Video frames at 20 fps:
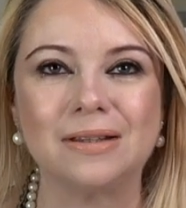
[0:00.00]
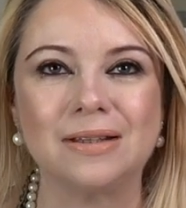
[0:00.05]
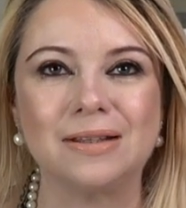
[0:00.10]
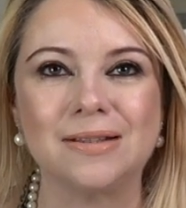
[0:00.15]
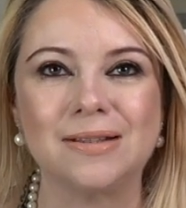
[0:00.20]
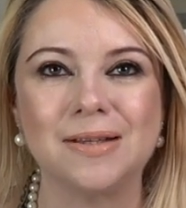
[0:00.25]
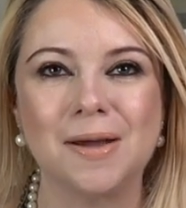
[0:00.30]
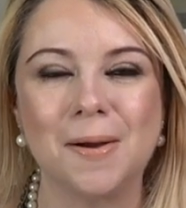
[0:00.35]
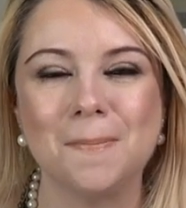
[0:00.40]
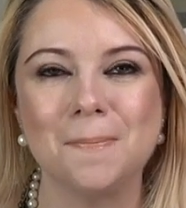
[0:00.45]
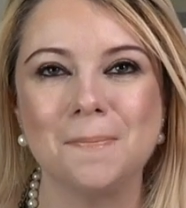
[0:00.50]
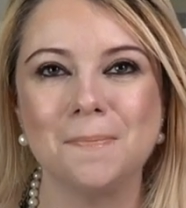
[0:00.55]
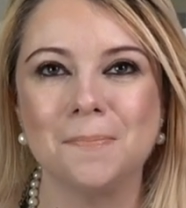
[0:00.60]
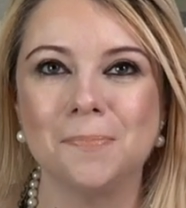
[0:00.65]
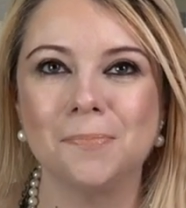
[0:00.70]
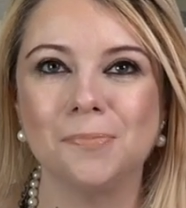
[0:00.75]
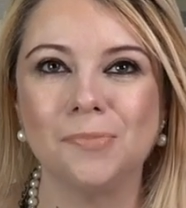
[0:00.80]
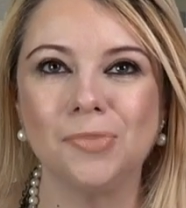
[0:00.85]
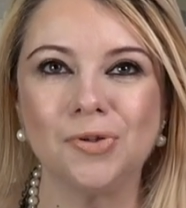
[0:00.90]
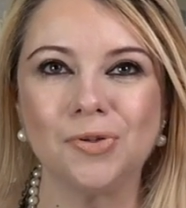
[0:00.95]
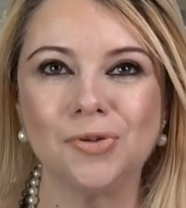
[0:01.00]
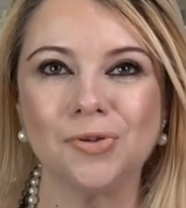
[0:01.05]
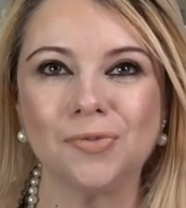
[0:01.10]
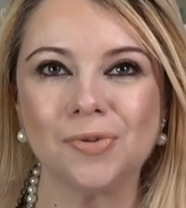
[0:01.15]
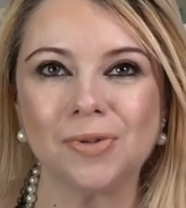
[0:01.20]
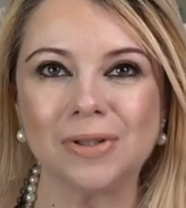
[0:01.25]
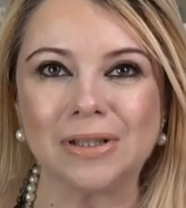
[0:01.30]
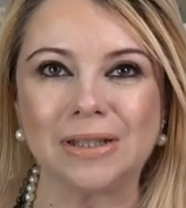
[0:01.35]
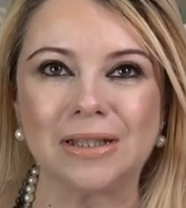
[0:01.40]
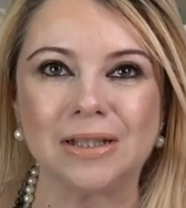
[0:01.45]
these
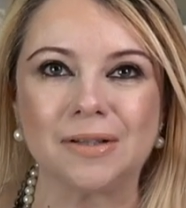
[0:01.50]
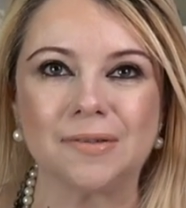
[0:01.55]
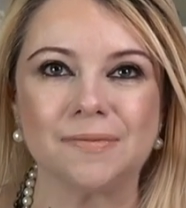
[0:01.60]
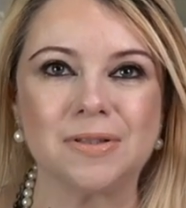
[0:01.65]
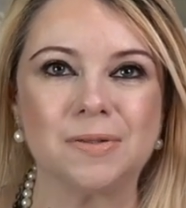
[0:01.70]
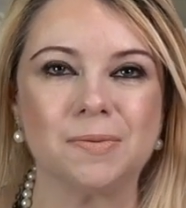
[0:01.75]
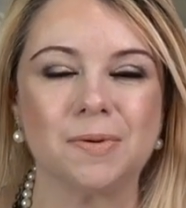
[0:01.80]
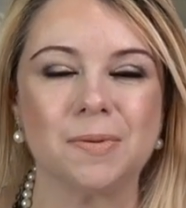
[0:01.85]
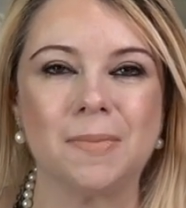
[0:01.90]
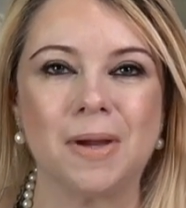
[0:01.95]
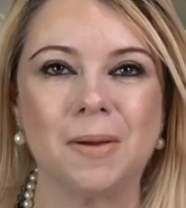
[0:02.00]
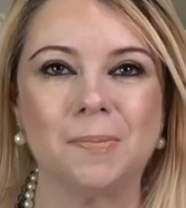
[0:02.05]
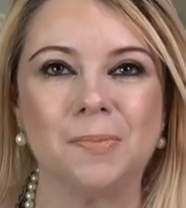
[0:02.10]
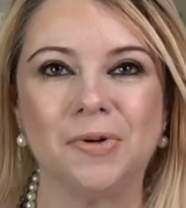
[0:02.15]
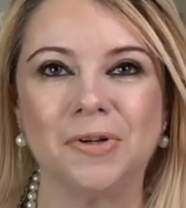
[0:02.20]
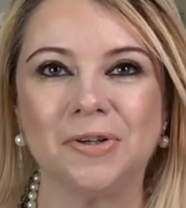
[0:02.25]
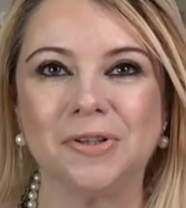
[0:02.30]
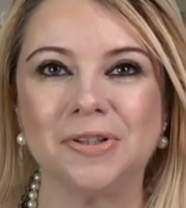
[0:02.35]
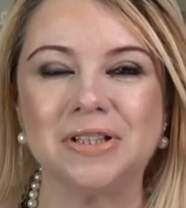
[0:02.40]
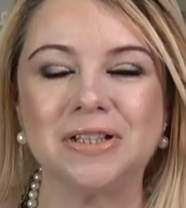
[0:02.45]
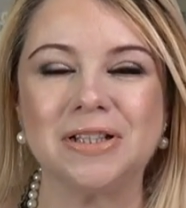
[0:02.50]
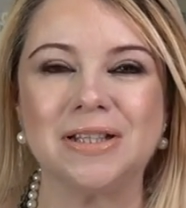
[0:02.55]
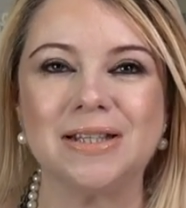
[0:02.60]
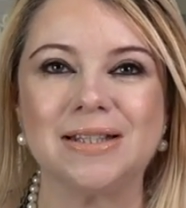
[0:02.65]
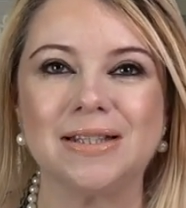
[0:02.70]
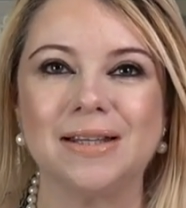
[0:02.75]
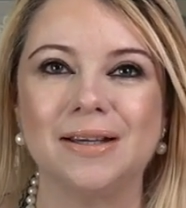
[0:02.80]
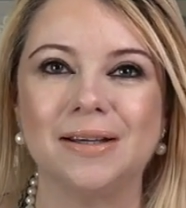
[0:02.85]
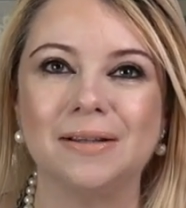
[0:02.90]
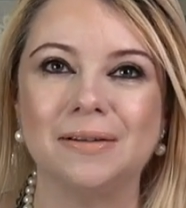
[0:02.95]
beautiful gifts with my
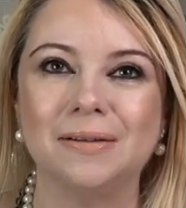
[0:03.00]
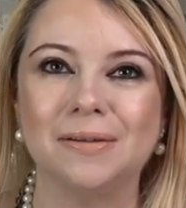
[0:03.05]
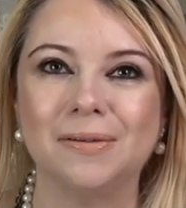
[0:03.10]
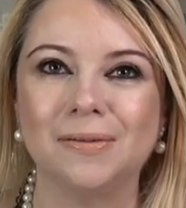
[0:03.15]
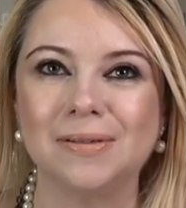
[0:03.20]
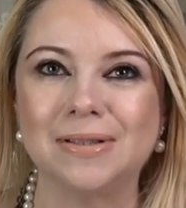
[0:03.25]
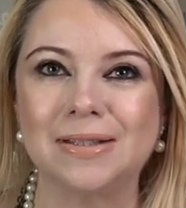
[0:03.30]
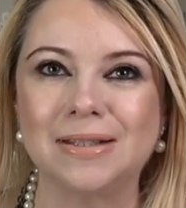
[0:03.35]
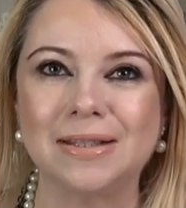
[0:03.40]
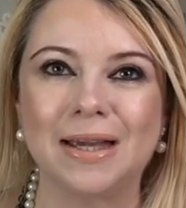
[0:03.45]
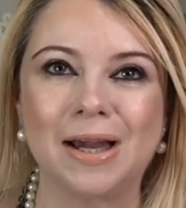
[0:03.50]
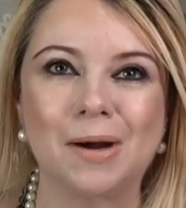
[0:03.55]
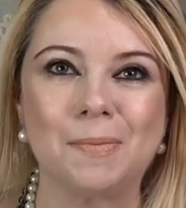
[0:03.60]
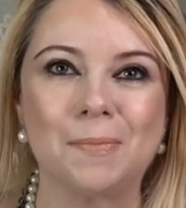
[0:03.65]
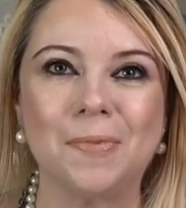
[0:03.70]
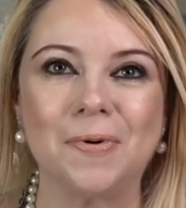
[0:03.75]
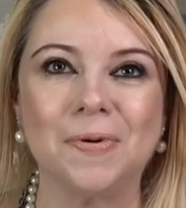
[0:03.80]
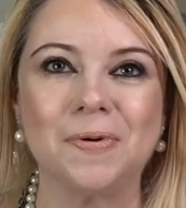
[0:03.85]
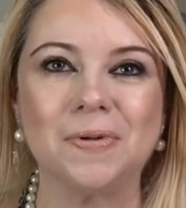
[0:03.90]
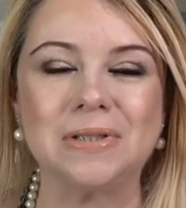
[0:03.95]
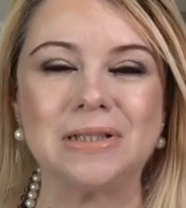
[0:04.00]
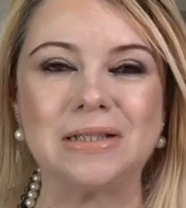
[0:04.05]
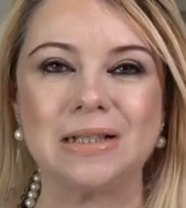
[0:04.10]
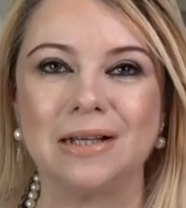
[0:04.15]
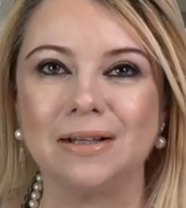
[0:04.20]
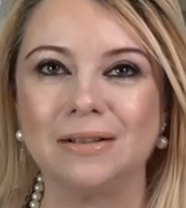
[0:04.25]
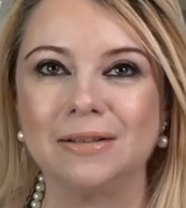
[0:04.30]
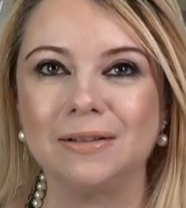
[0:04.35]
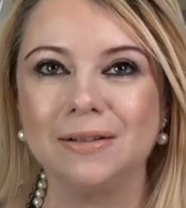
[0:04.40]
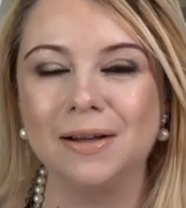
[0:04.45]
purchase, like little samples,
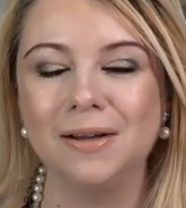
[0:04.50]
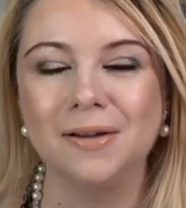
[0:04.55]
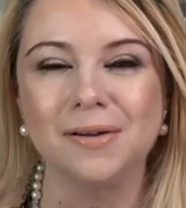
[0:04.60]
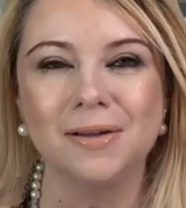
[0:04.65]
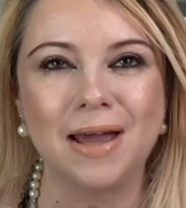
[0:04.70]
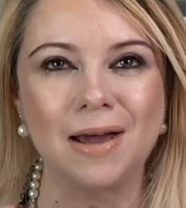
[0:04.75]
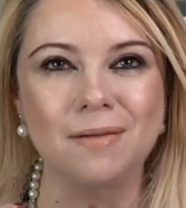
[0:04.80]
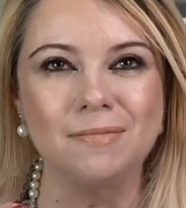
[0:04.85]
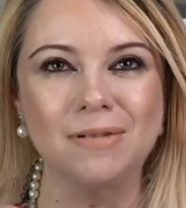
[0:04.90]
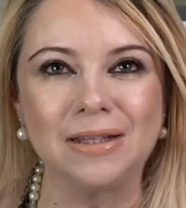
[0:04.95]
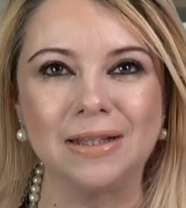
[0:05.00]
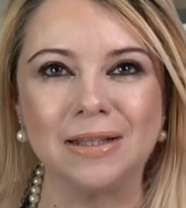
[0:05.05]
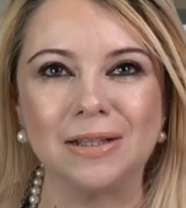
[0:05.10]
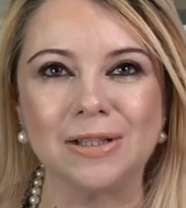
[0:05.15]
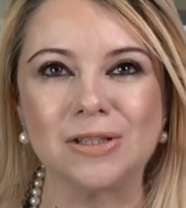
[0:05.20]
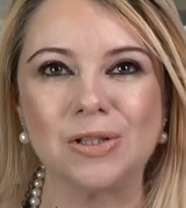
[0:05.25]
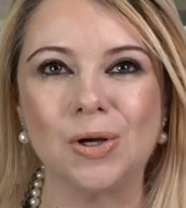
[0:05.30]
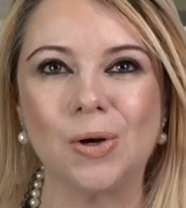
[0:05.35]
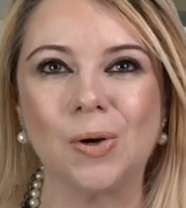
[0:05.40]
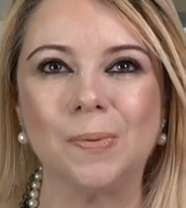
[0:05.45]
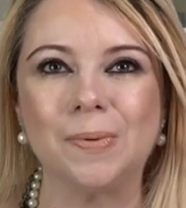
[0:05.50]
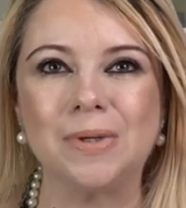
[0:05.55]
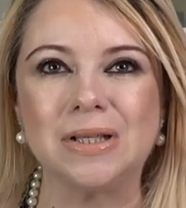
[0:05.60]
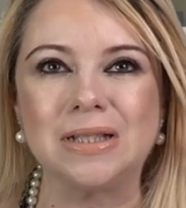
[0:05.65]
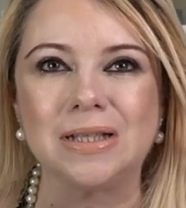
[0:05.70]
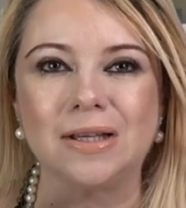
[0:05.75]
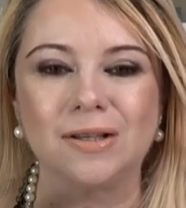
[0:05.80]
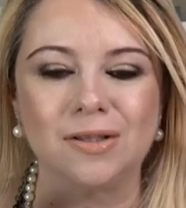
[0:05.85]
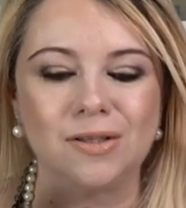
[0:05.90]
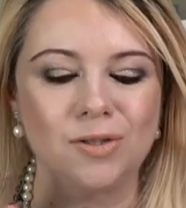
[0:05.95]
and everything is
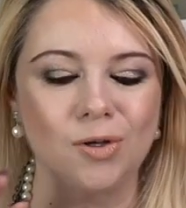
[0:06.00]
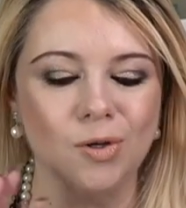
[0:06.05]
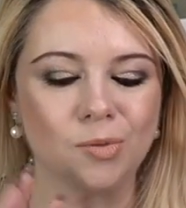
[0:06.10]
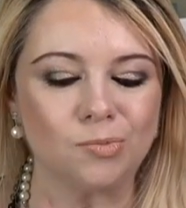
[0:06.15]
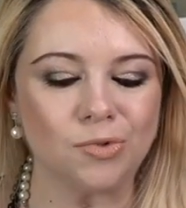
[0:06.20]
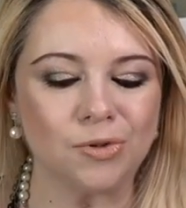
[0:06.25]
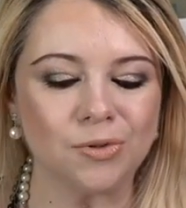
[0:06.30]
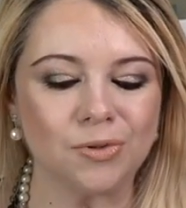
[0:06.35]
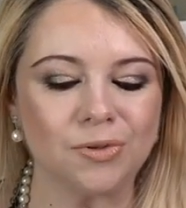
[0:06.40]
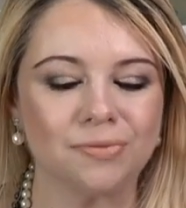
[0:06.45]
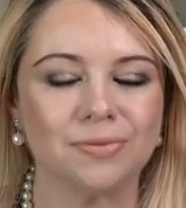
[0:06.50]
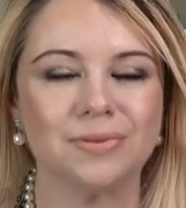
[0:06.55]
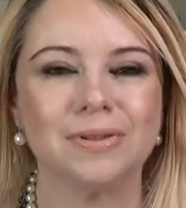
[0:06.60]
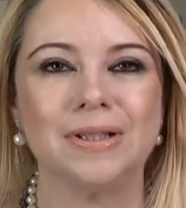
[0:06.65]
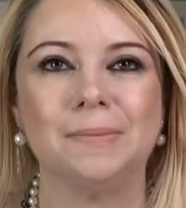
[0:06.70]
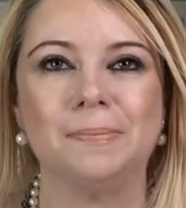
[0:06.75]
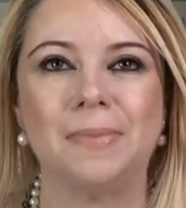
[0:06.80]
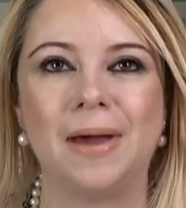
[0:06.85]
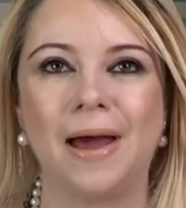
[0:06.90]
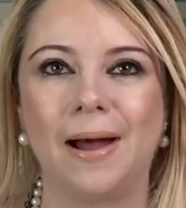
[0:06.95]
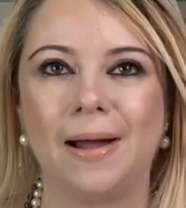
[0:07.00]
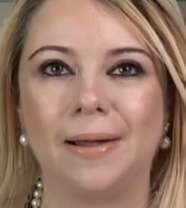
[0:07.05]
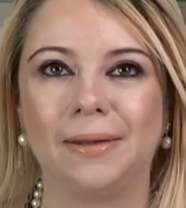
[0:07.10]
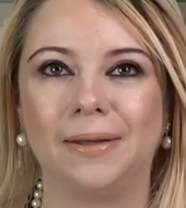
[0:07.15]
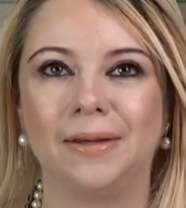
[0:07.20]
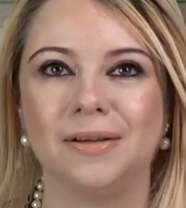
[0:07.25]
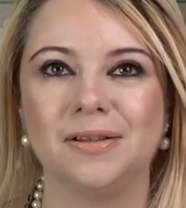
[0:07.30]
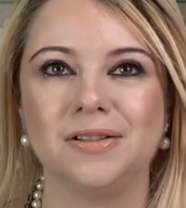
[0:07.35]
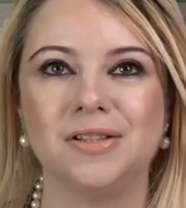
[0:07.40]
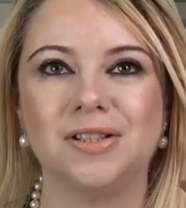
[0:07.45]
always like so beautifully
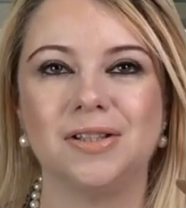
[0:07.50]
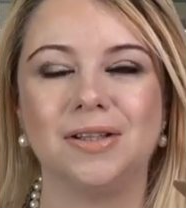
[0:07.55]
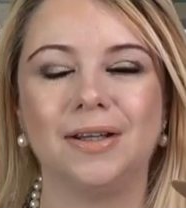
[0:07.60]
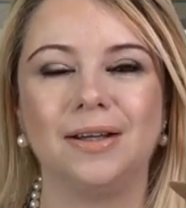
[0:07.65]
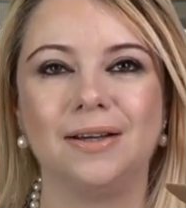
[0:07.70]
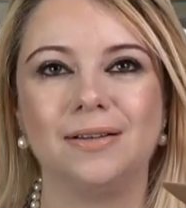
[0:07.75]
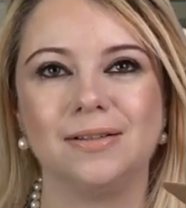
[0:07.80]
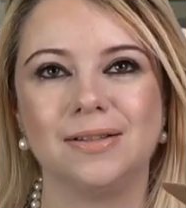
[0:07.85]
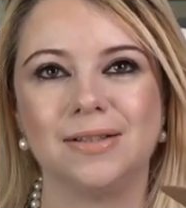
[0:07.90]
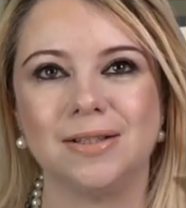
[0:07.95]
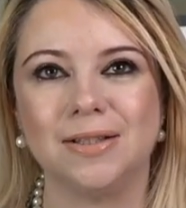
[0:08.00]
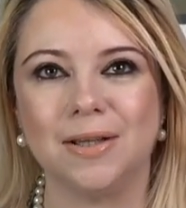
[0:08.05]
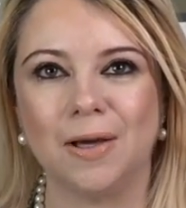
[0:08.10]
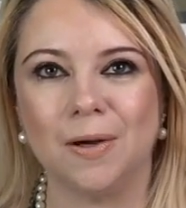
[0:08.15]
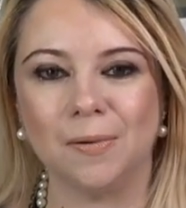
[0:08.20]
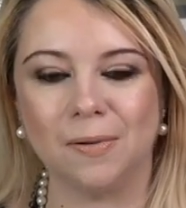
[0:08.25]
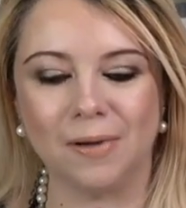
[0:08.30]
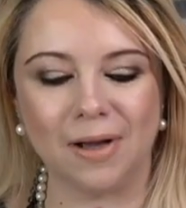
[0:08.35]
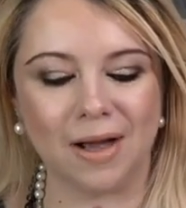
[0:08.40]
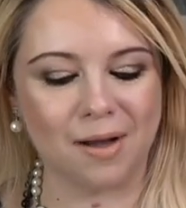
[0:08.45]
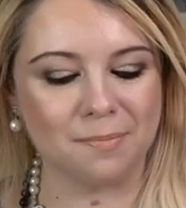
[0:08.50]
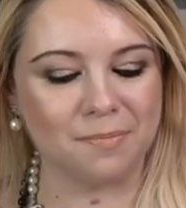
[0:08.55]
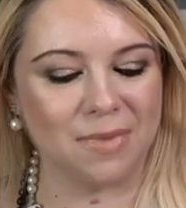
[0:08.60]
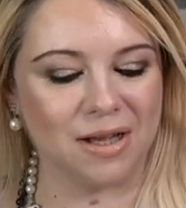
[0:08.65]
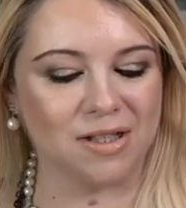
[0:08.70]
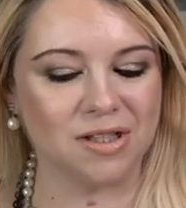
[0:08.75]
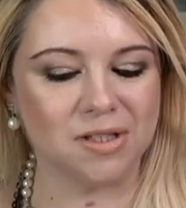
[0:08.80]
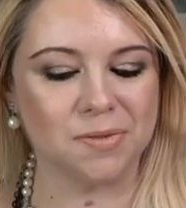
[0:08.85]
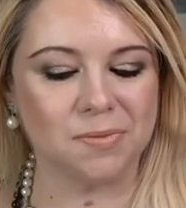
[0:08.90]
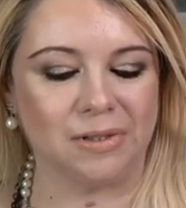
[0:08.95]
packaged. And so um,
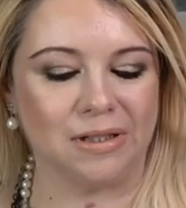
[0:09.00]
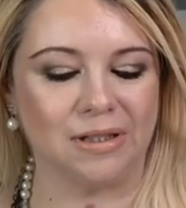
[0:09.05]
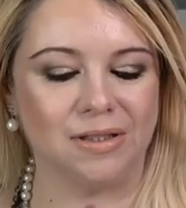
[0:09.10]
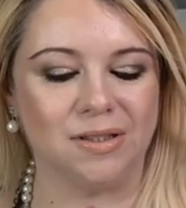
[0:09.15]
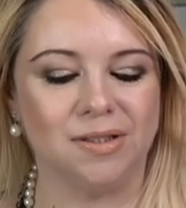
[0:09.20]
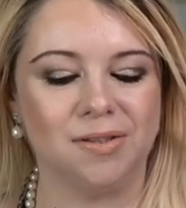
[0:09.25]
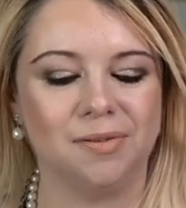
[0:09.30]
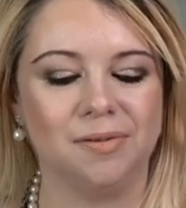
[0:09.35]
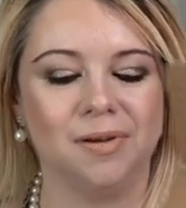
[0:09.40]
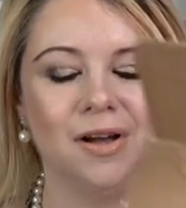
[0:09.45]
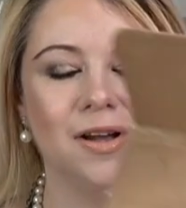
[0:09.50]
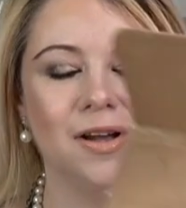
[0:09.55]
I just wanted to